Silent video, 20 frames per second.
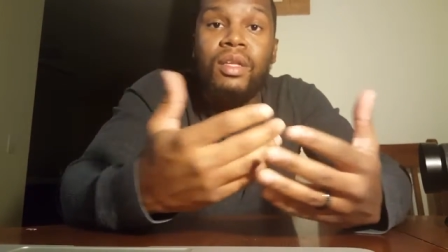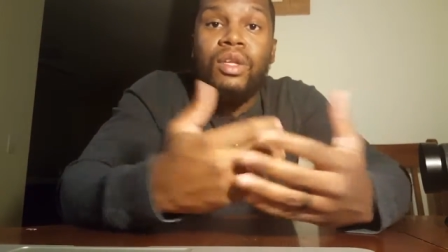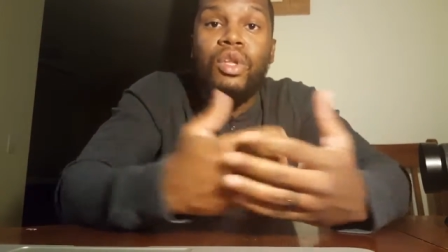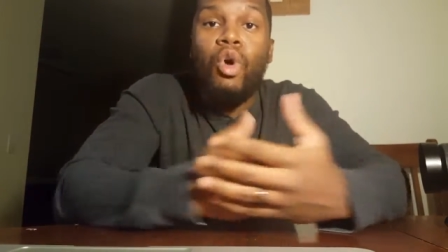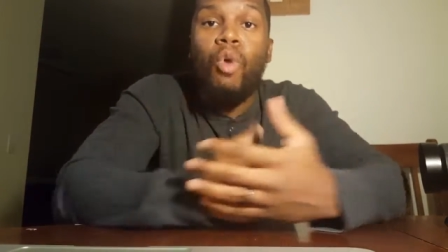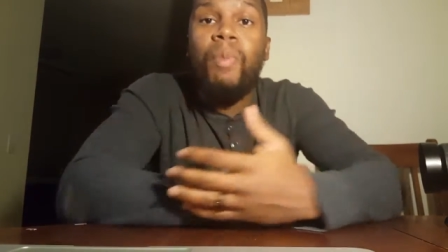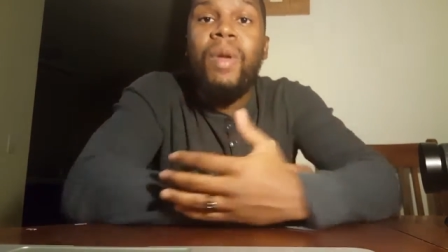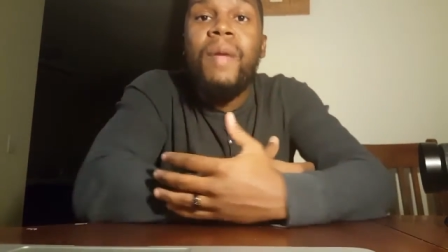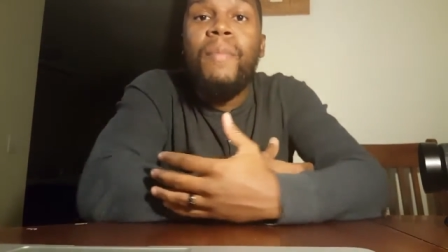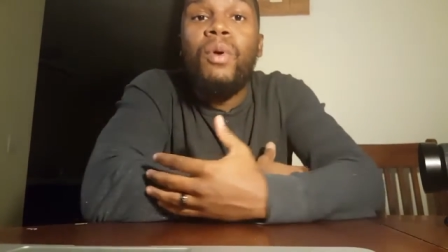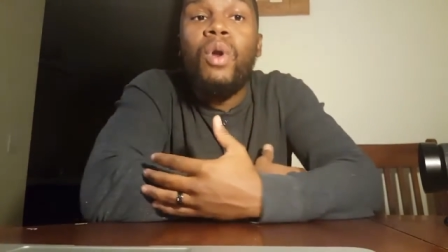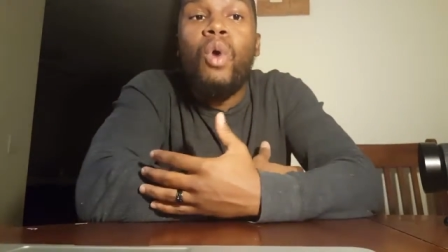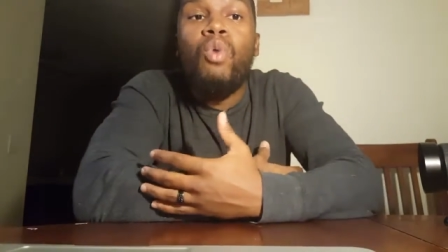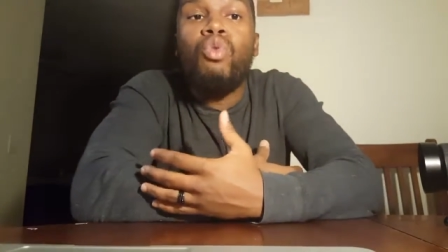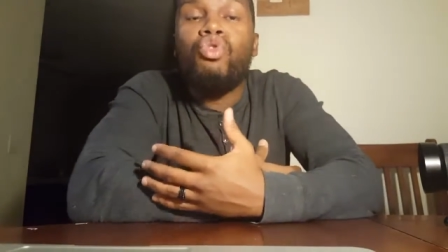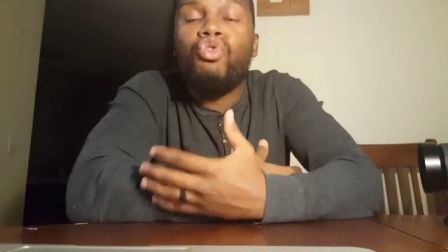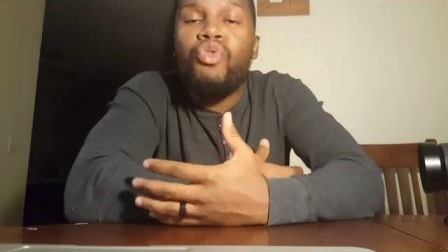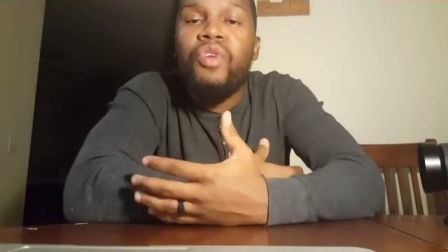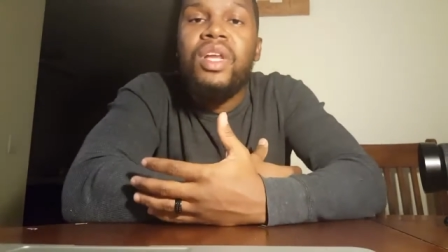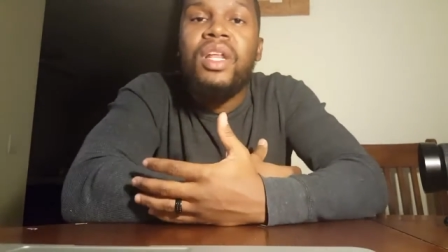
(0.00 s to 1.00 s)
You know, people
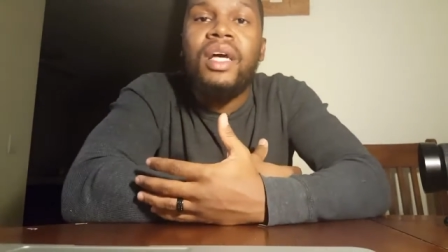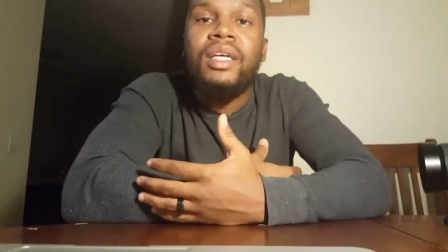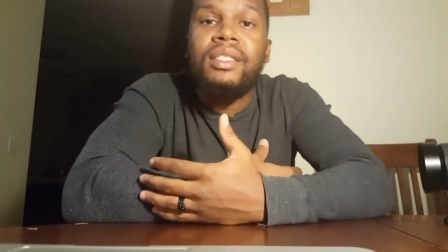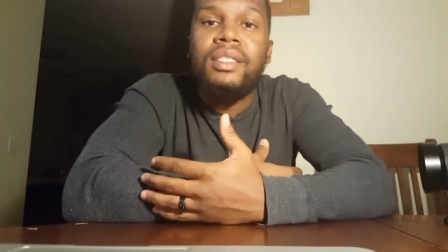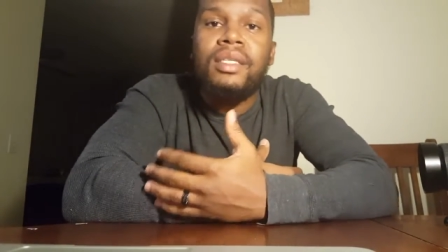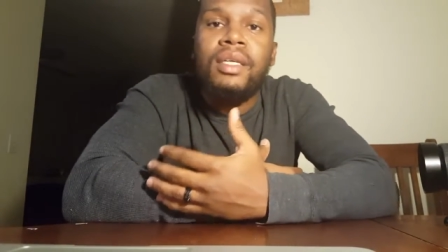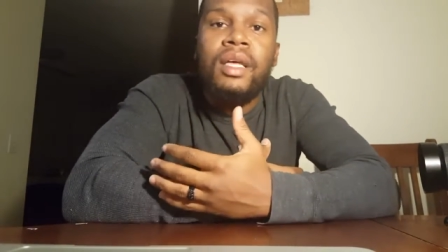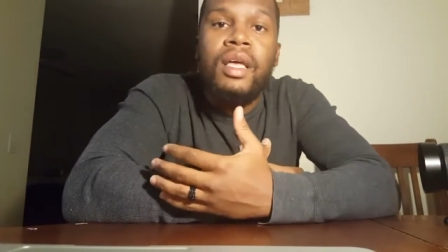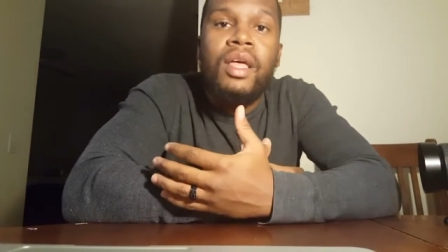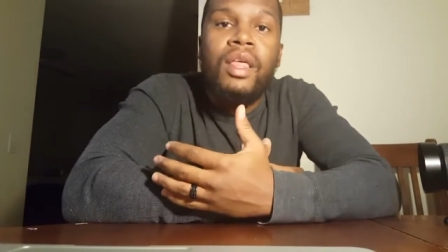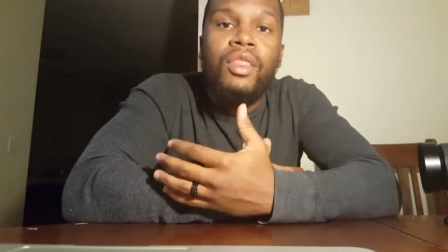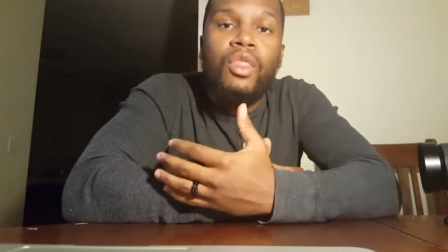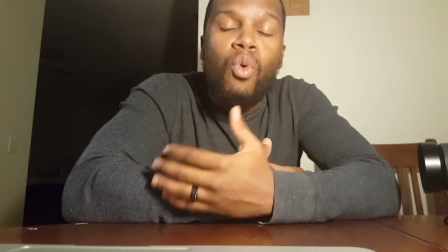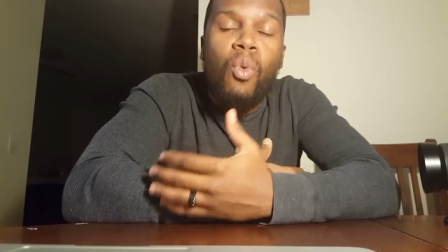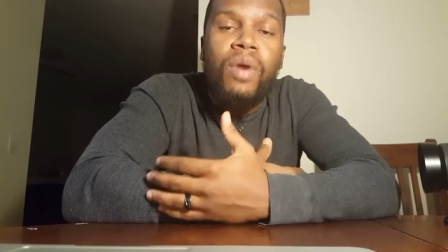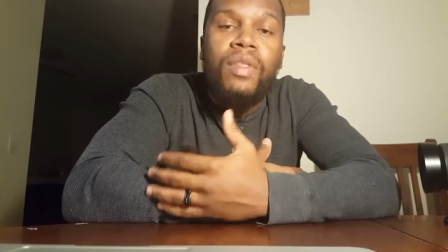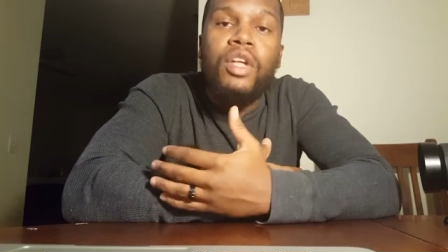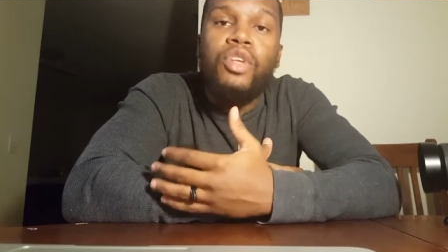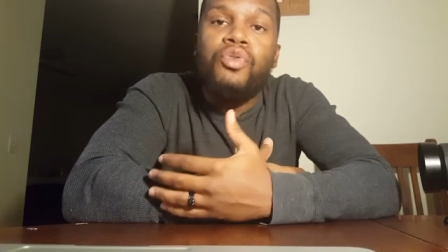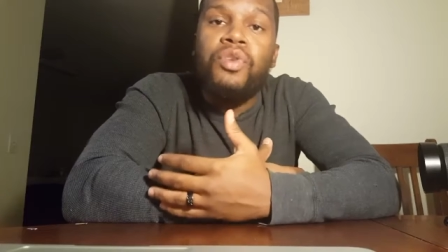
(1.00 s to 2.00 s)
don't treat us the
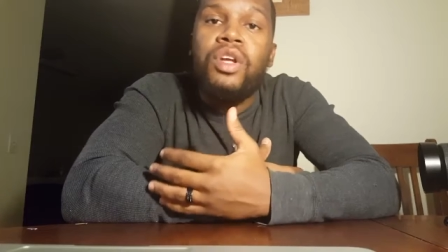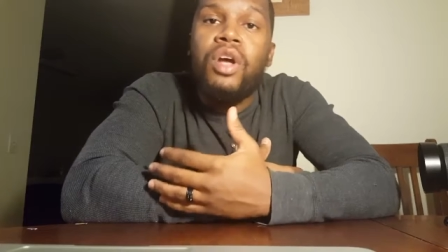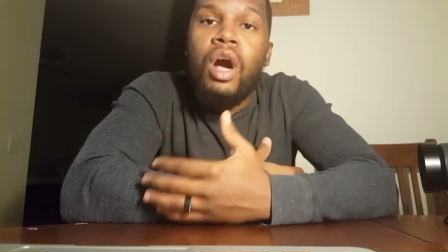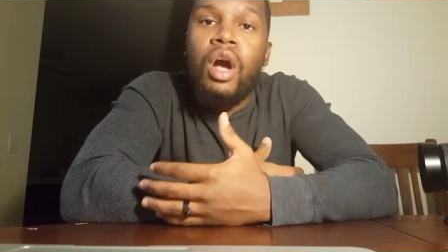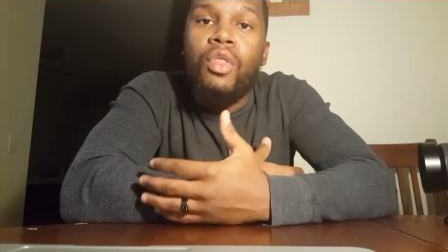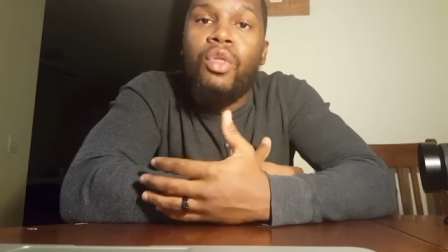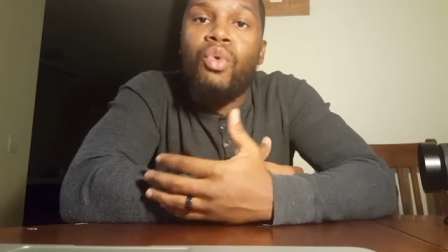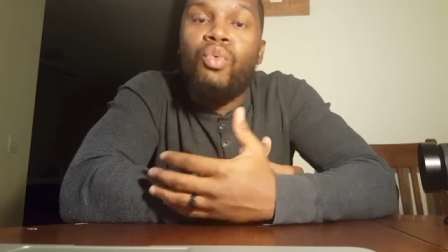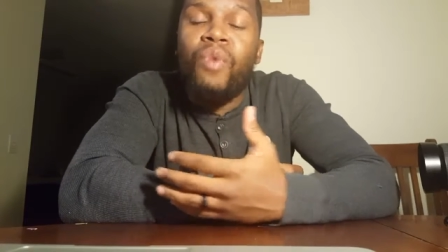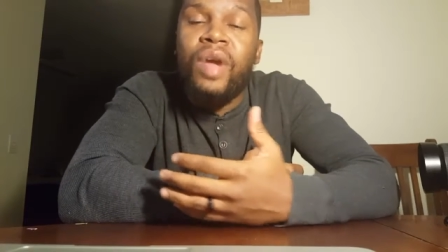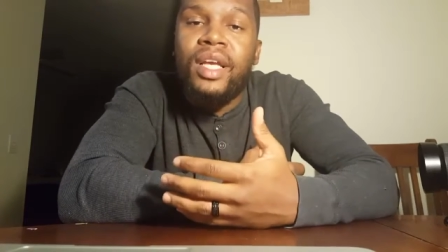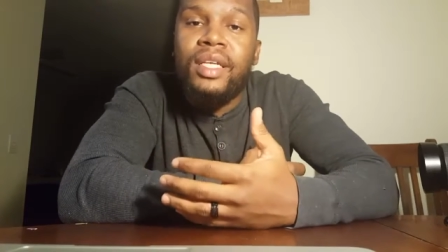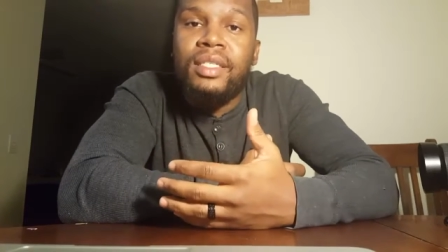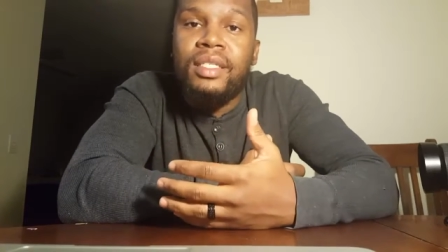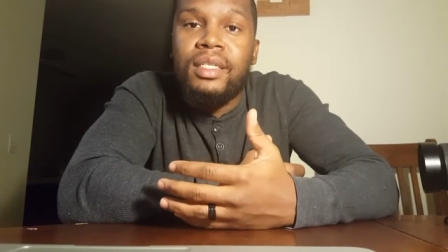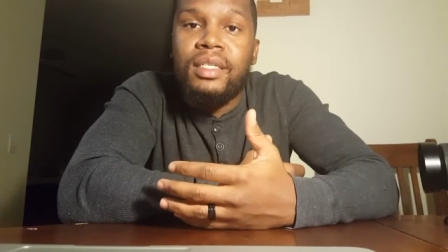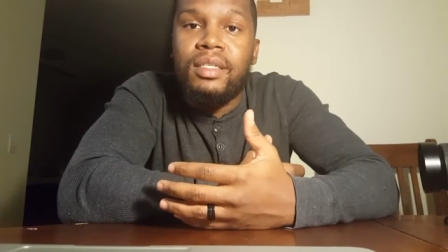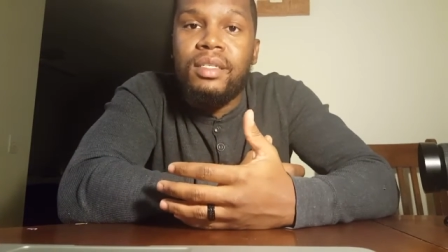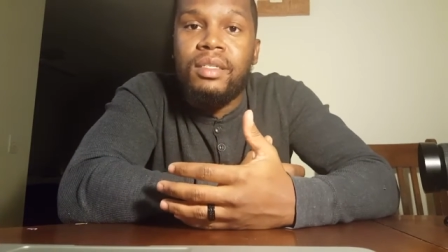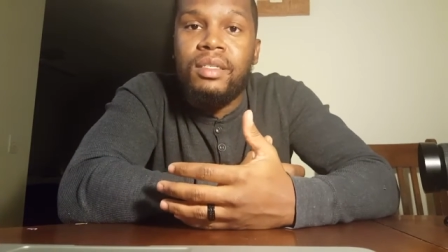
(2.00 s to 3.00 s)
way they treat other
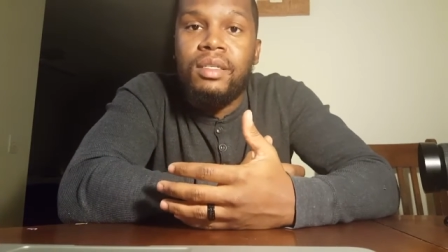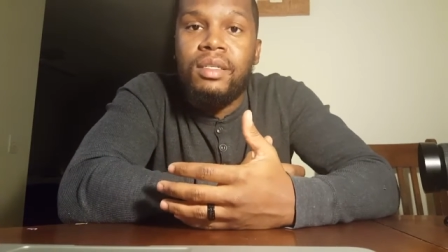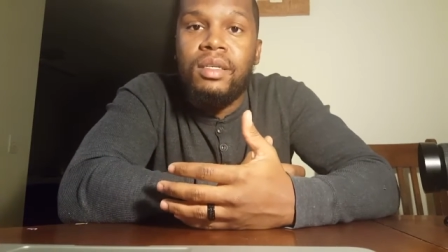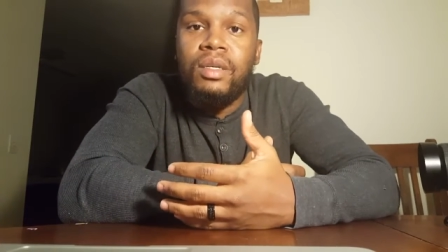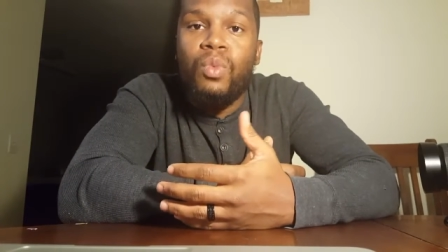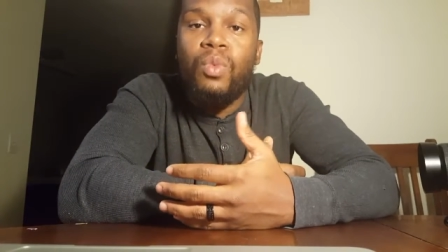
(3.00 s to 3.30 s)
races.